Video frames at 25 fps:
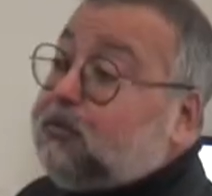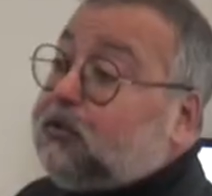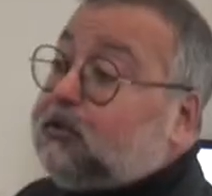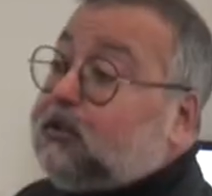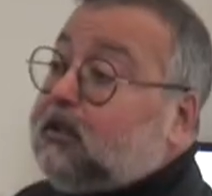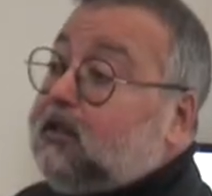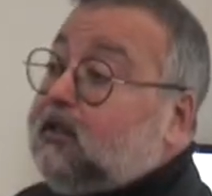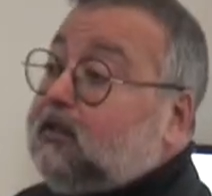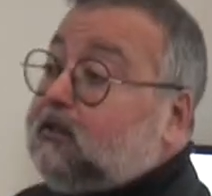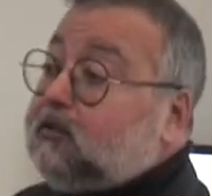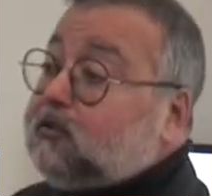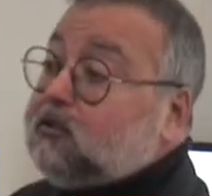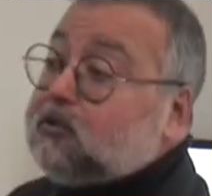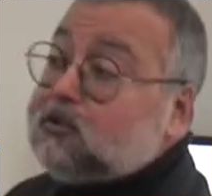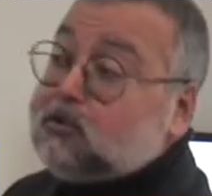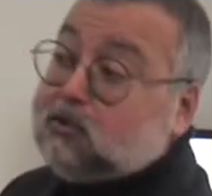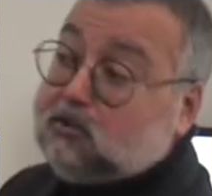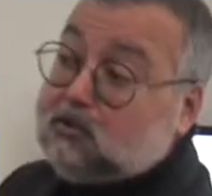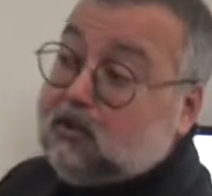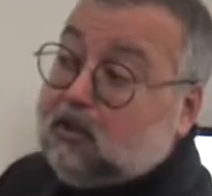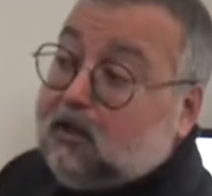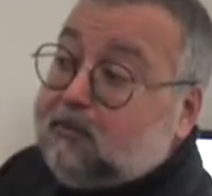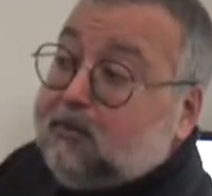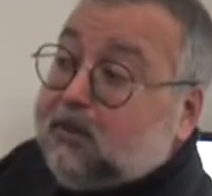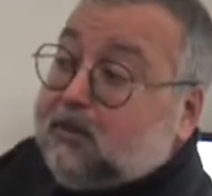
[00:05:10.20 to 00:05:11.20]

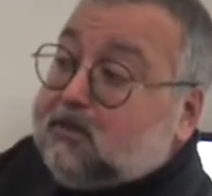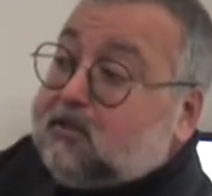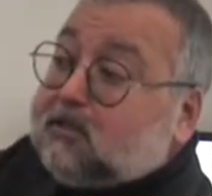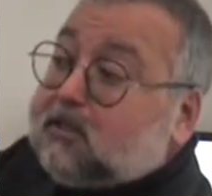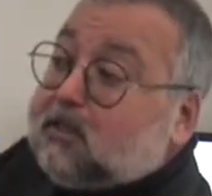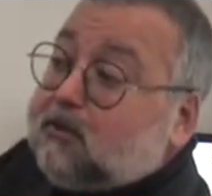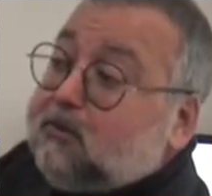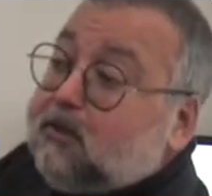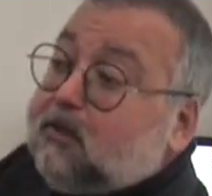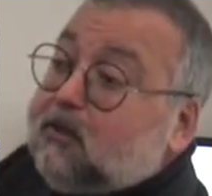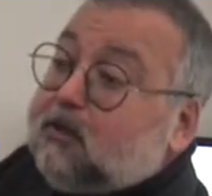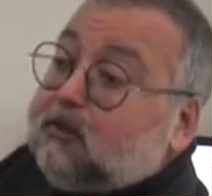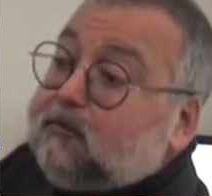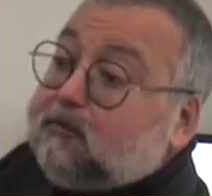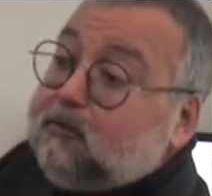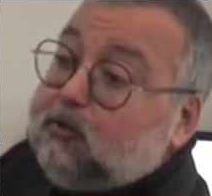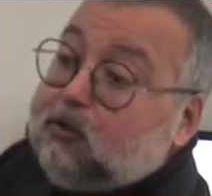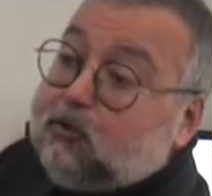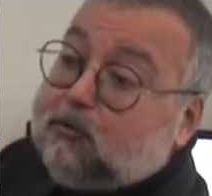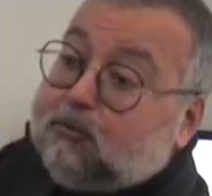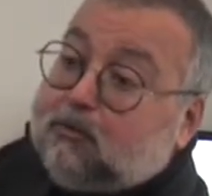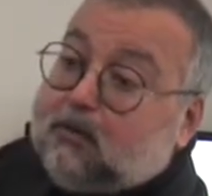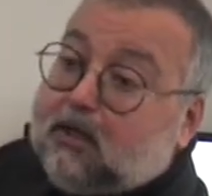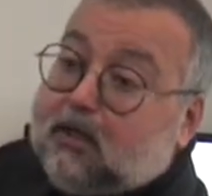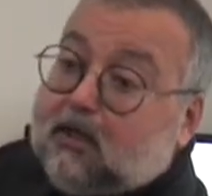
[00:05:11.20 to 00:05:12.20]
potatoes. I mean, several of
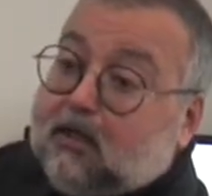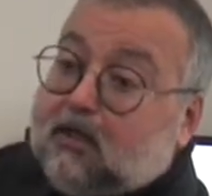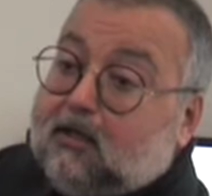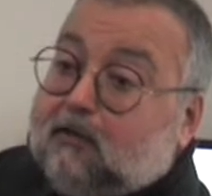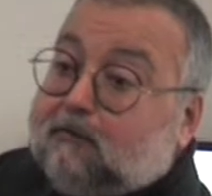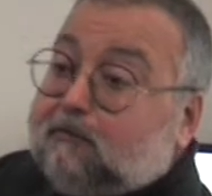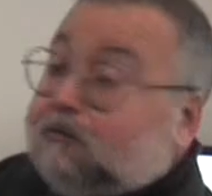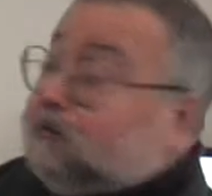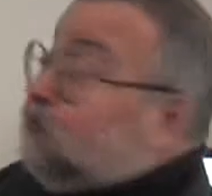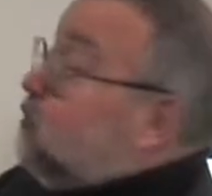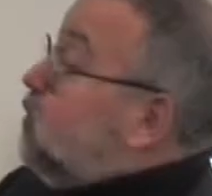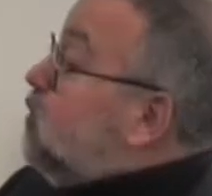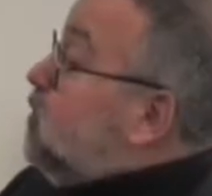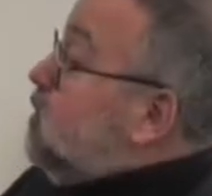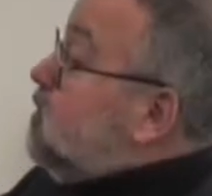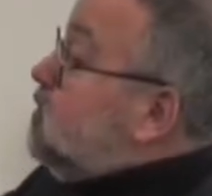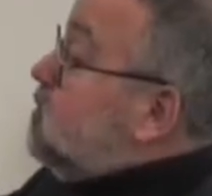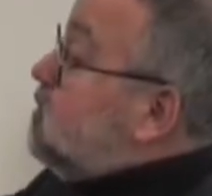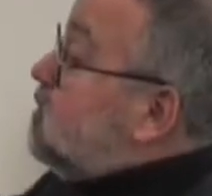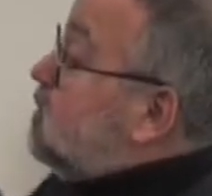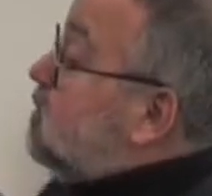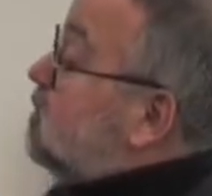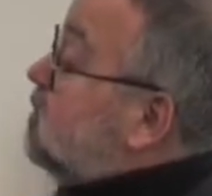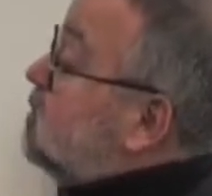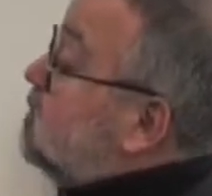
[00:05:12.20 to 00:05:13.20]
you buy, for
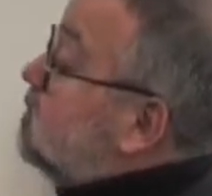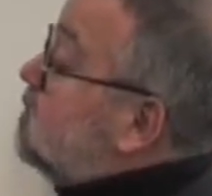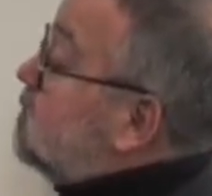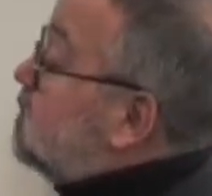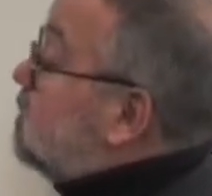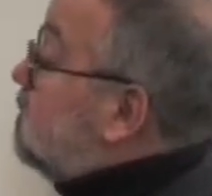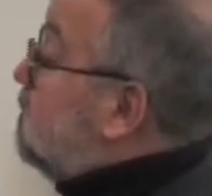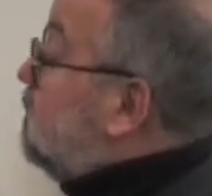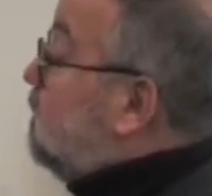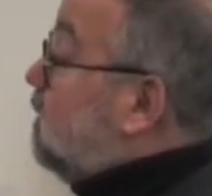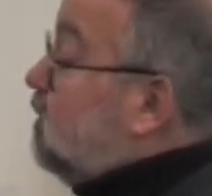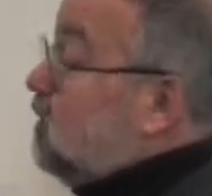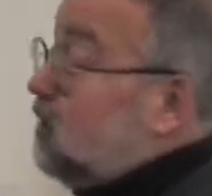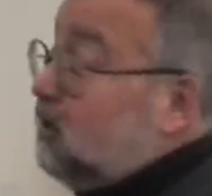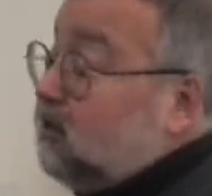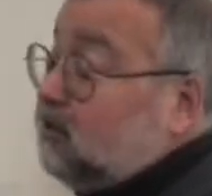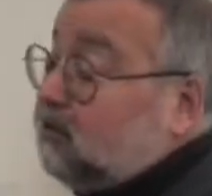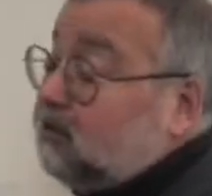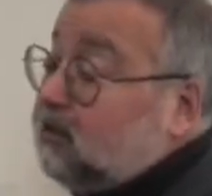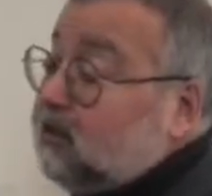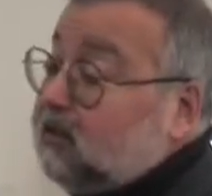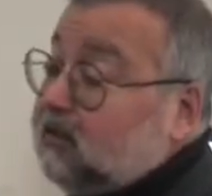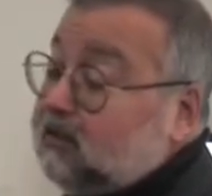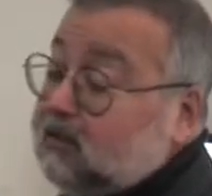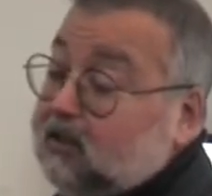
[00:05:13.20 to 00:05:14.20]
instance,
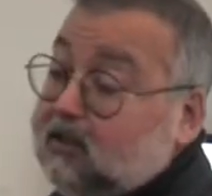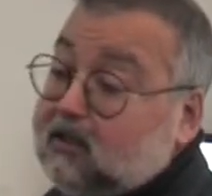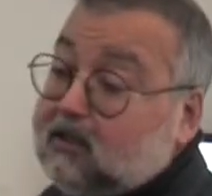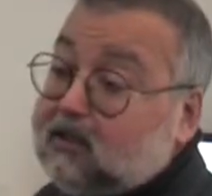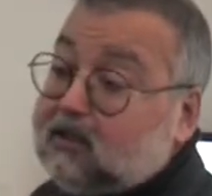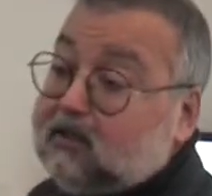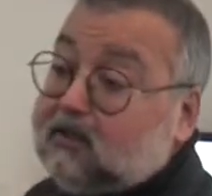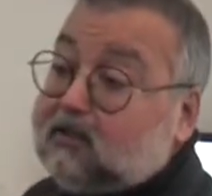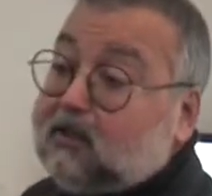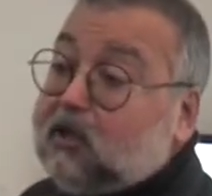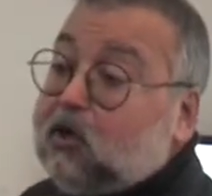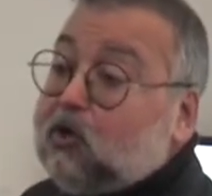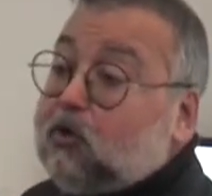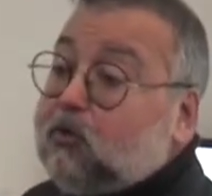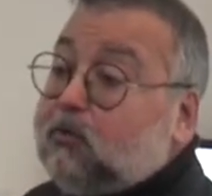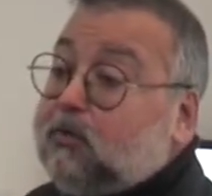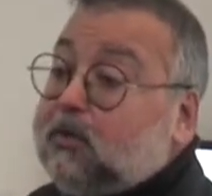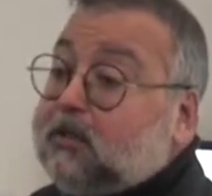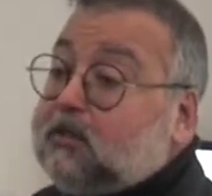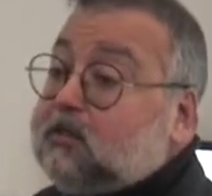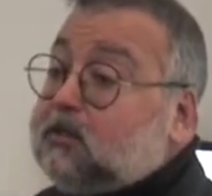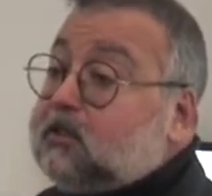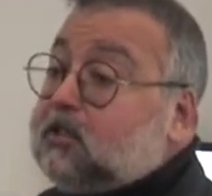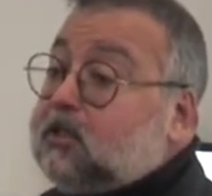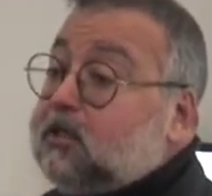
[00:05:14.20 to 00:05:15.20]
the
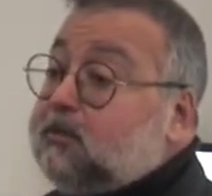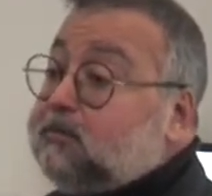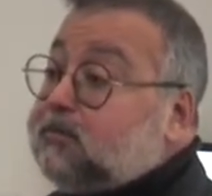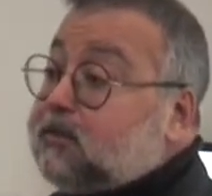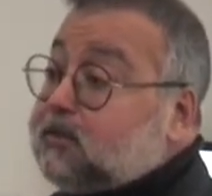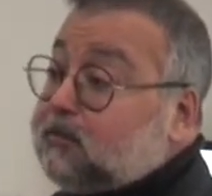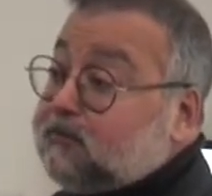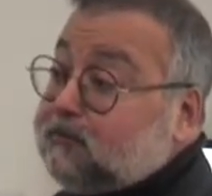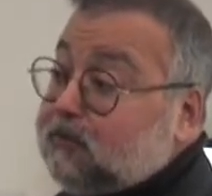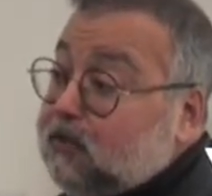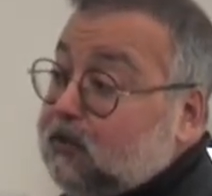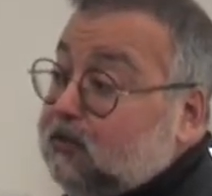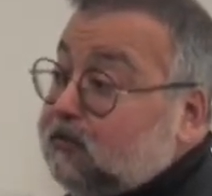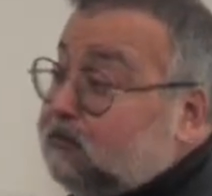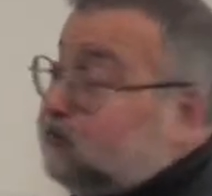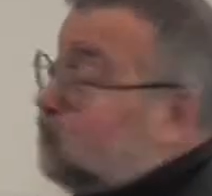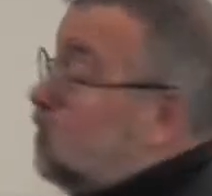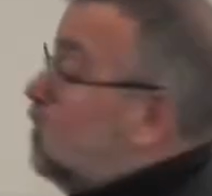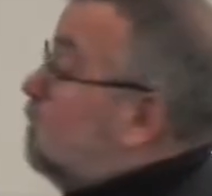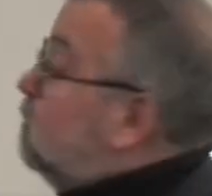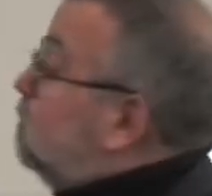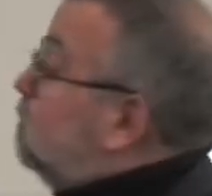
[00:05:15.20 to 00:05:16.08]
oven chips from